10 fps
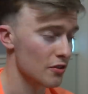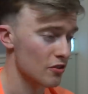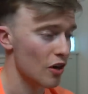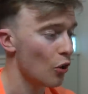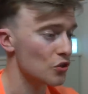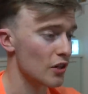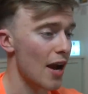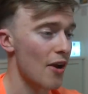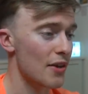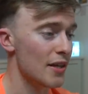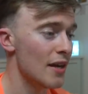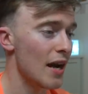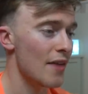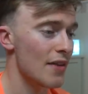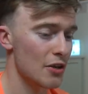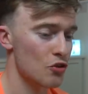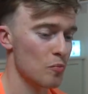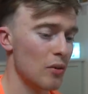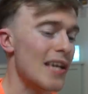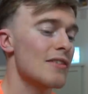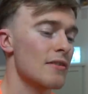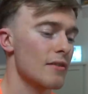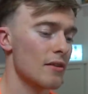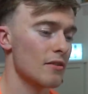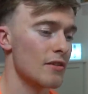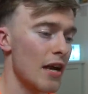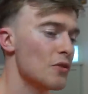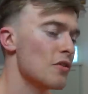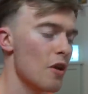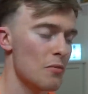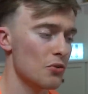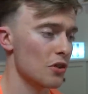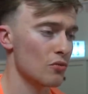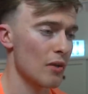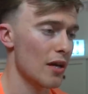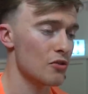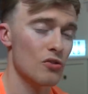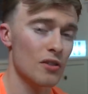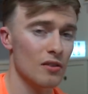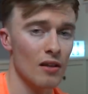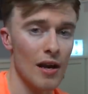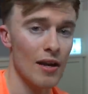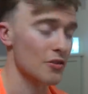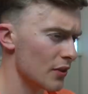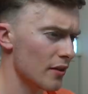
It's so scary. And then it just plays into the sound of their music as well. It just is class.